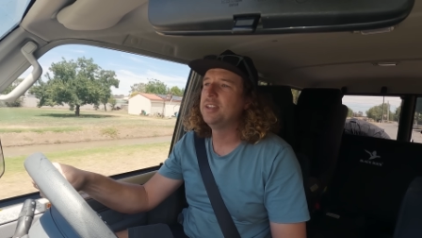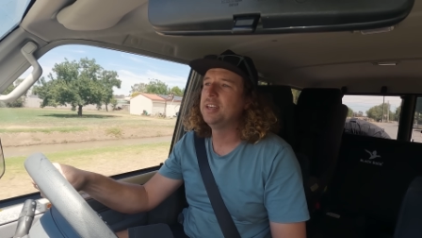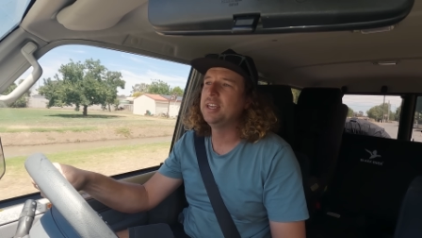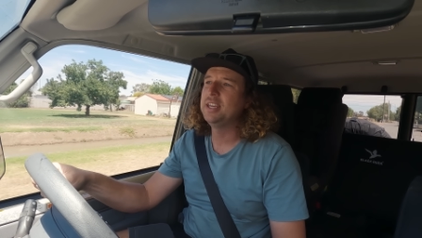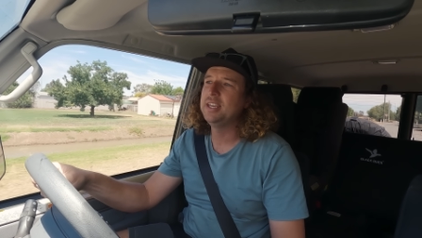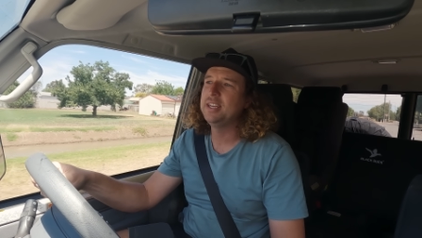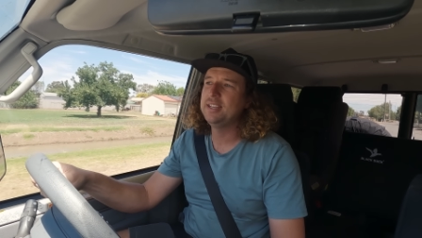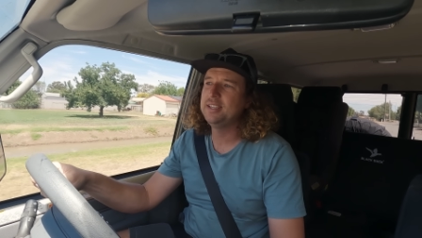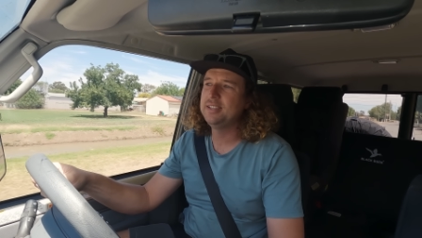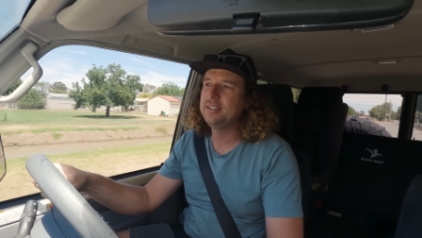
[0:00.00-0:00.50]

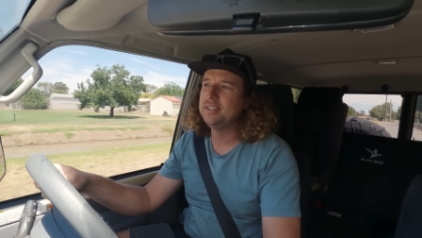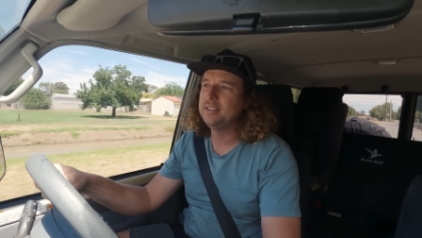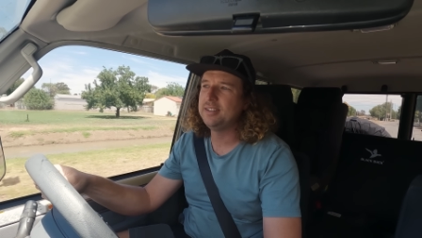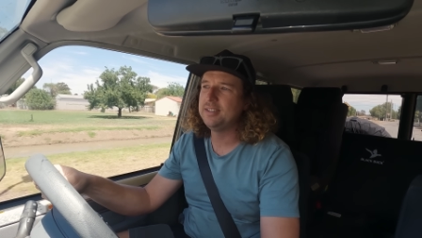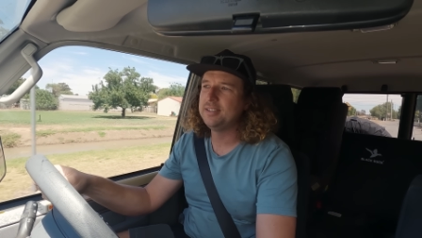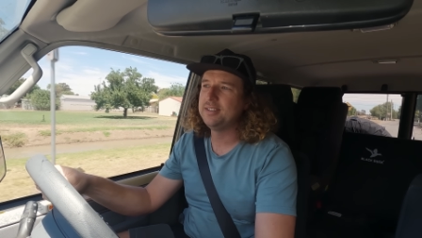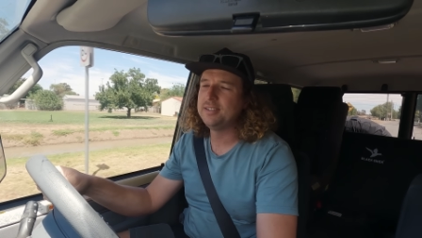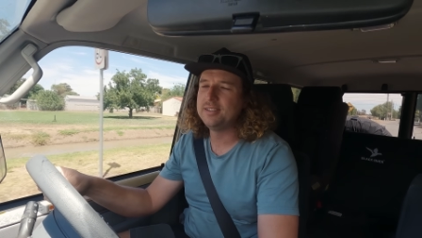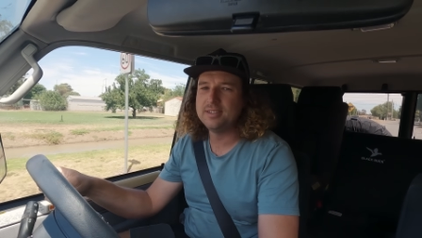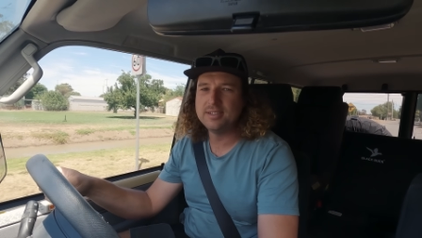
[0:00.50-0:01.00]
The
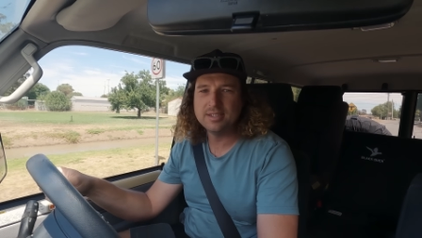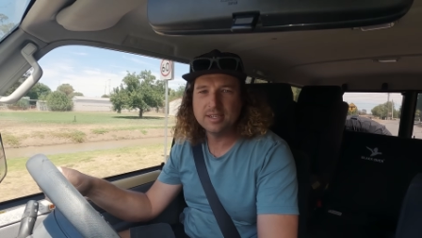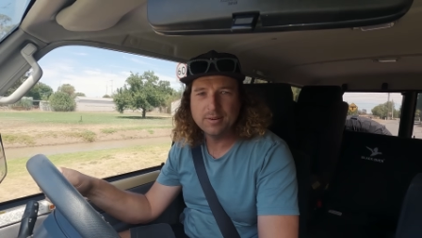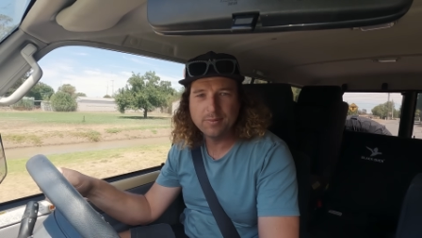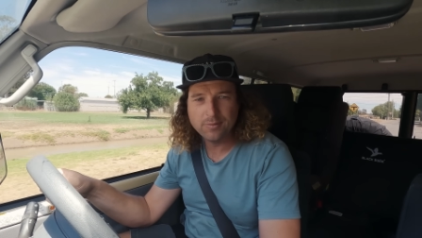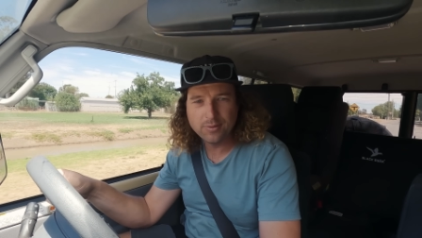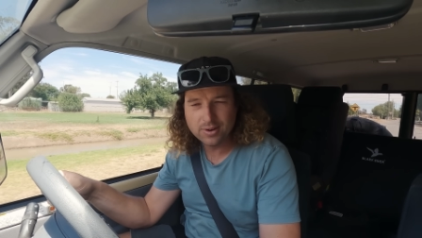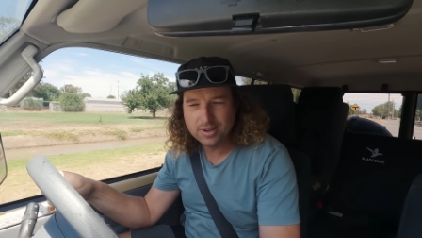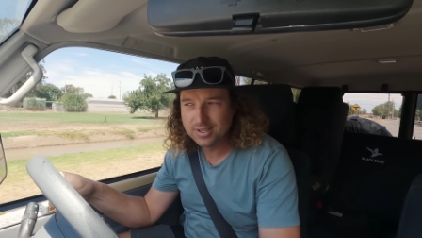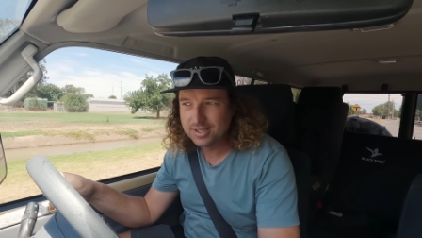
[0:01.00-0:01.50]

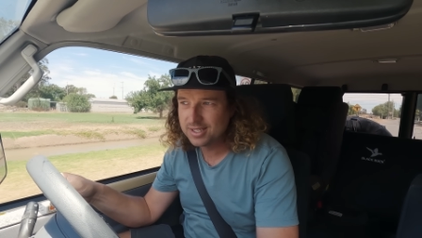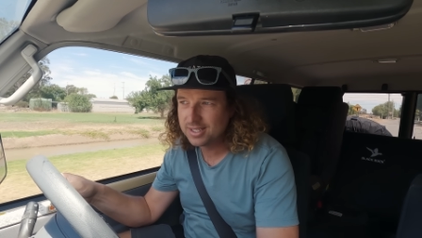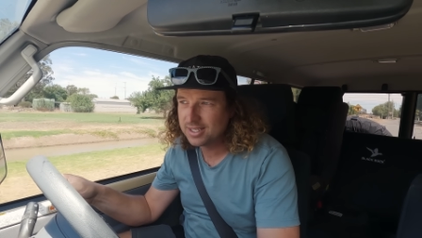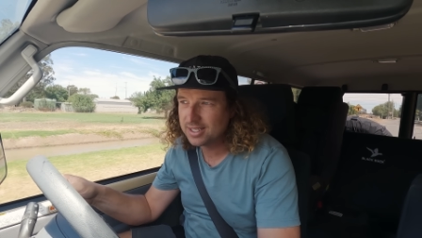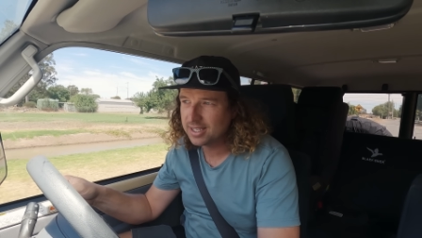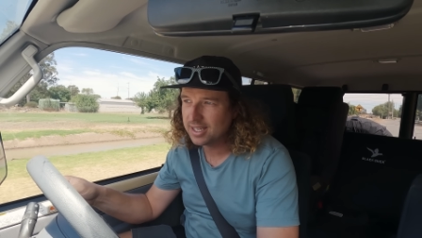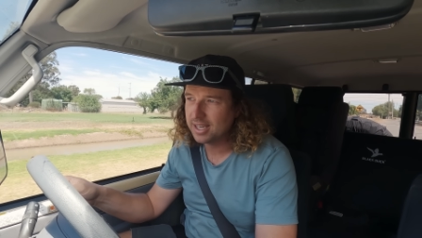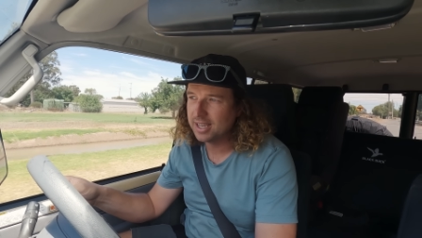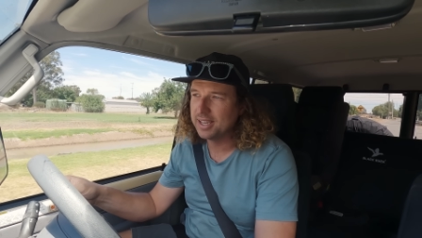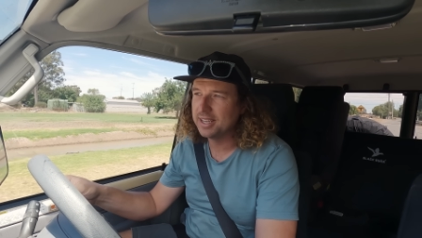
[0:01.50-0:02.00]

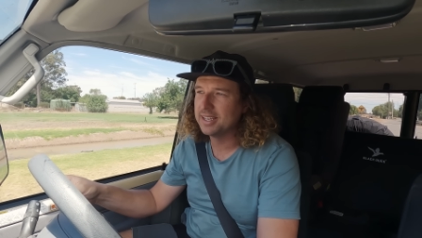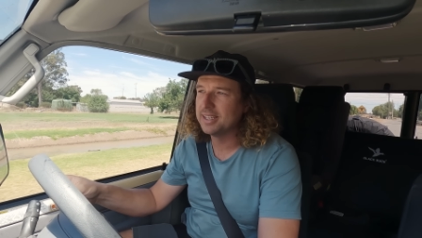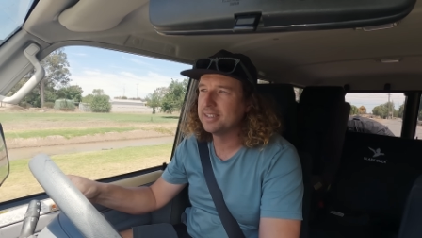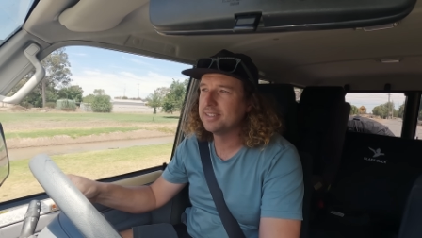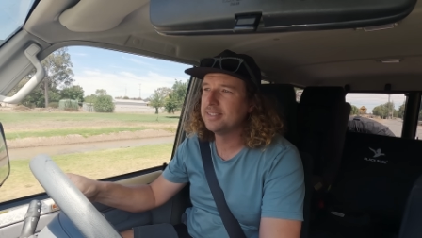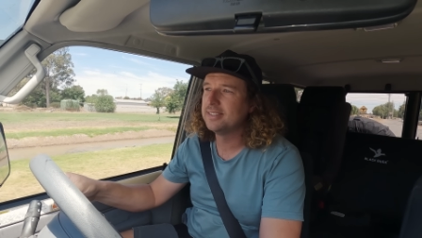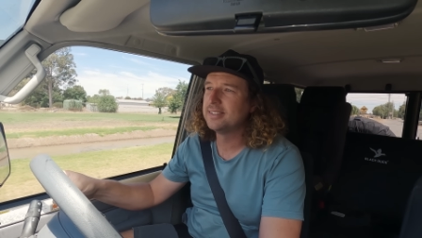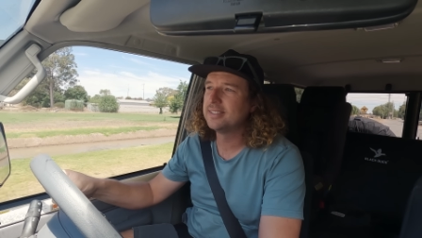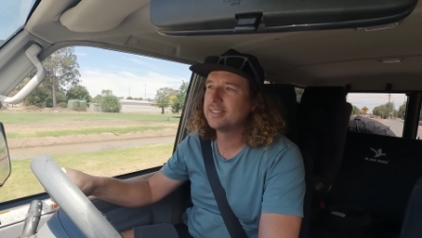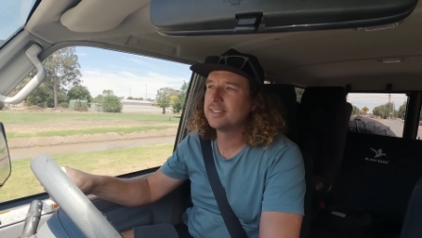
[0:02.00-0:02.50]
difference
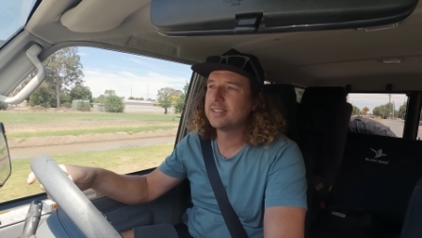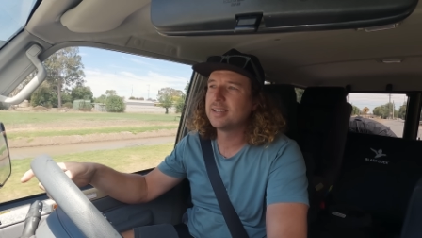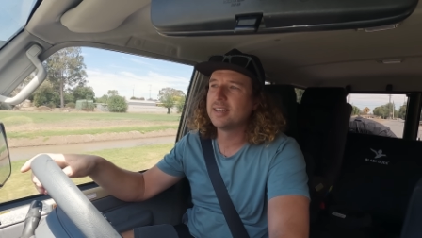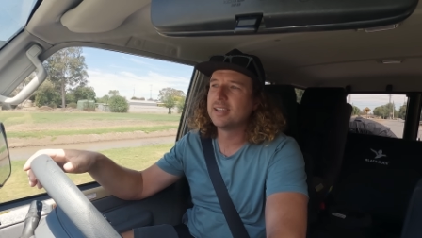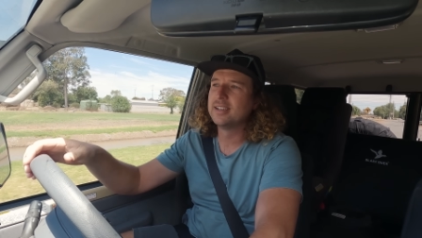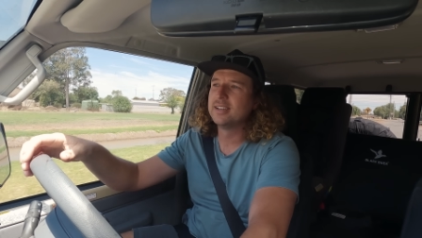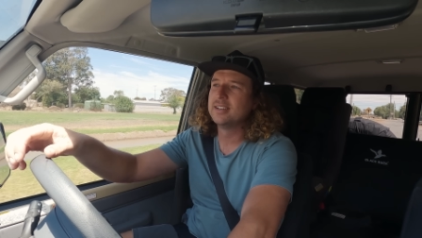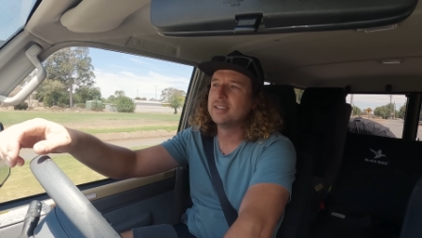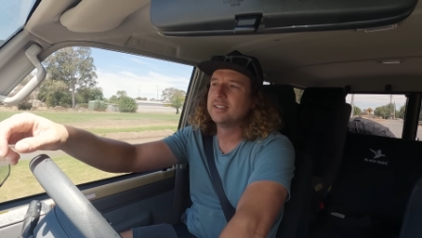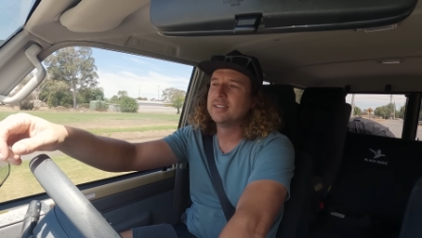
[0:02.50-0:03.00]
is
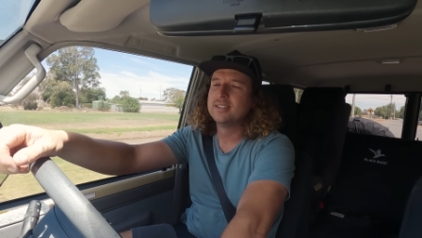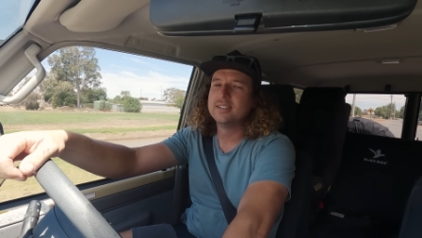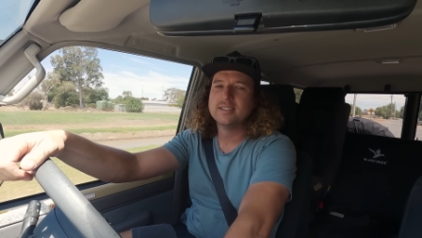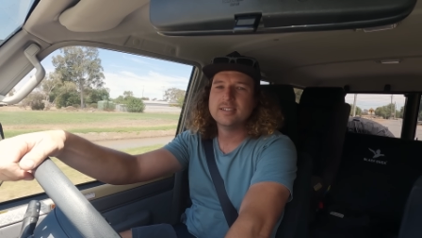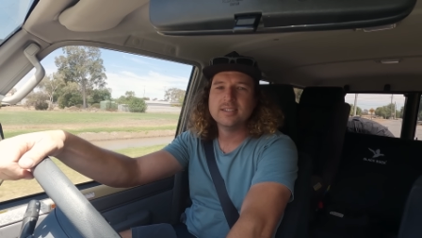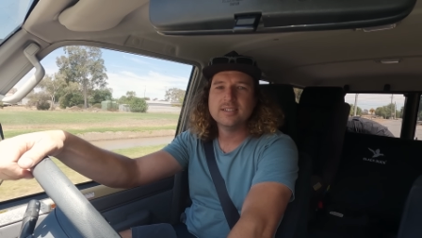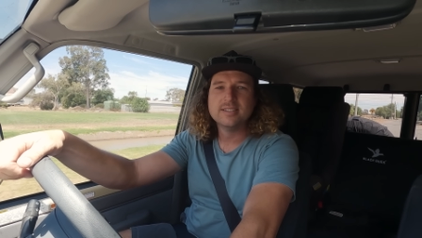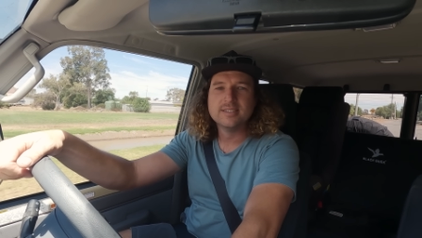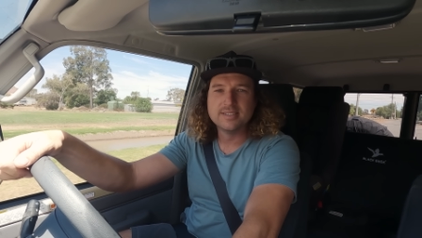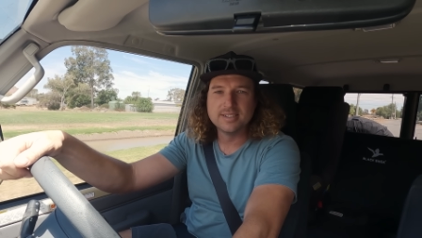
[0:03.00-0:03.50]

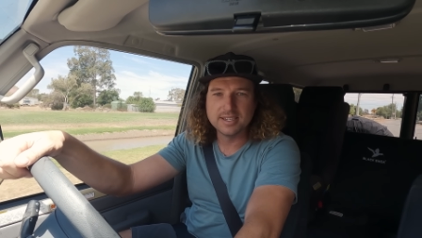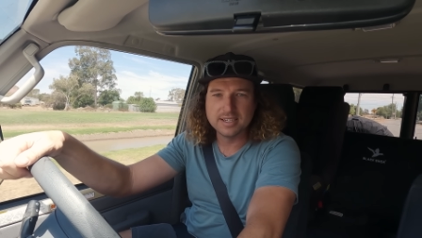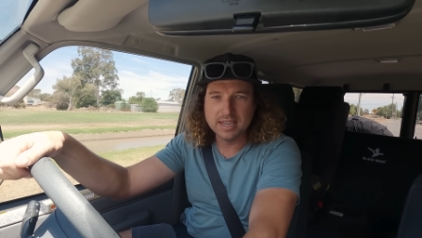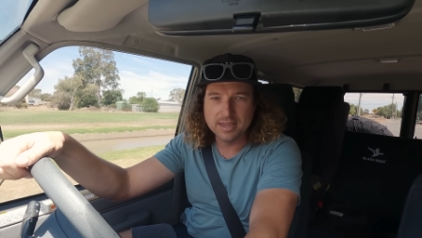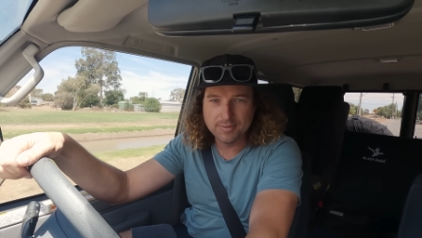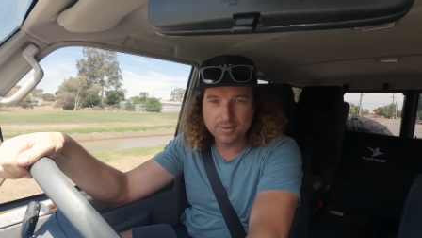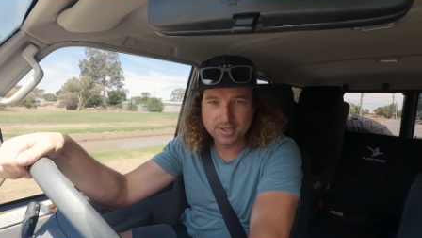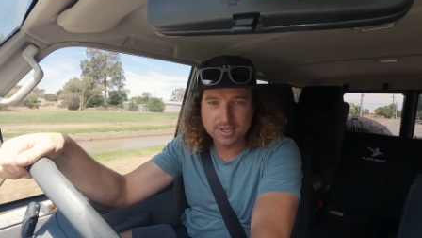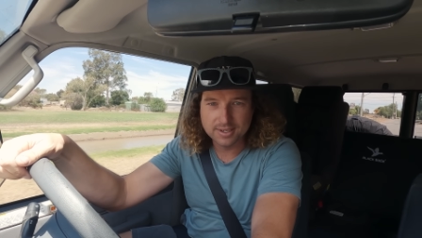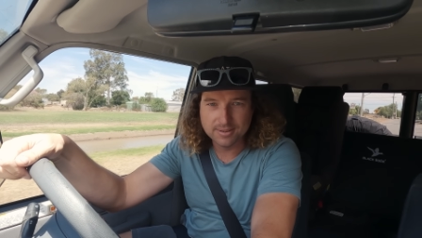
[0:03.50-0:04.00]

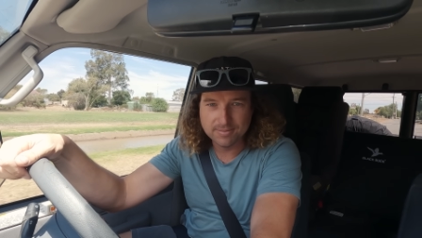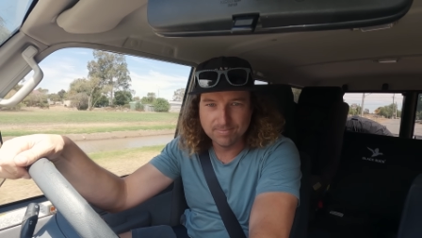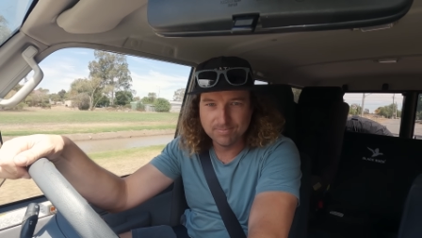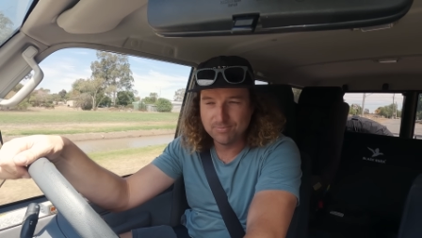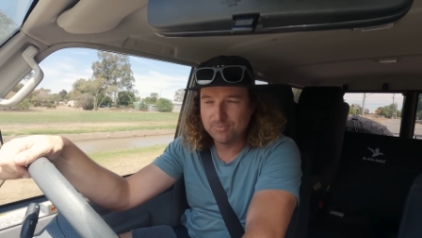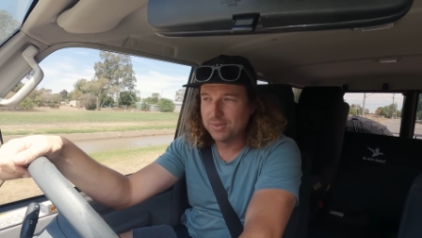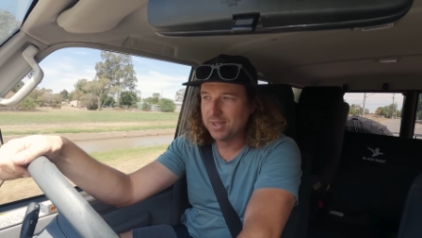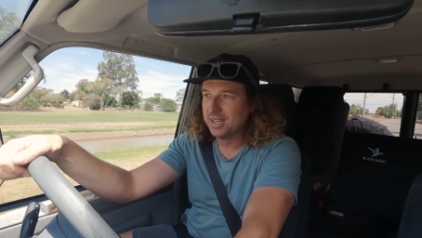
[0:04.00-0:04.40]
significant.